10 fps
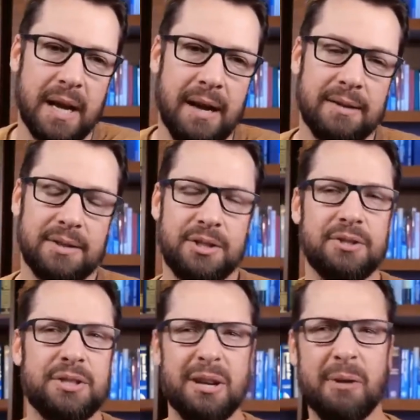Uh,
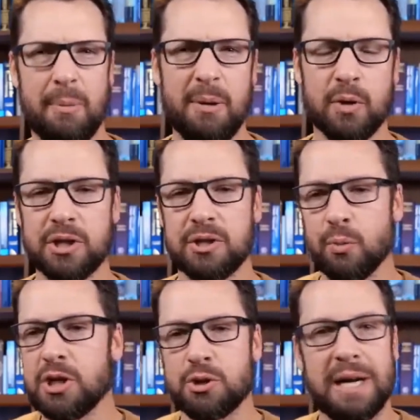see what I mean? We're just
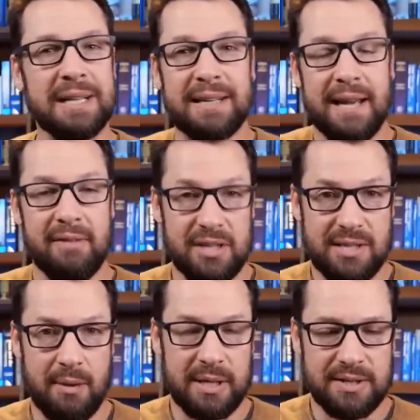we're just trying to let the evidence
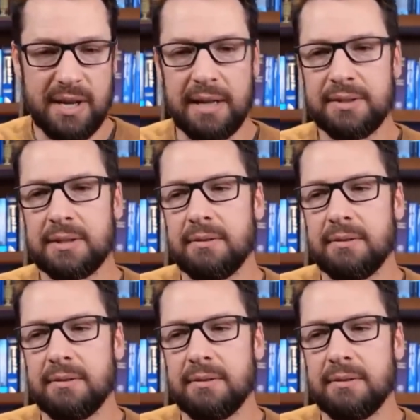say what it says.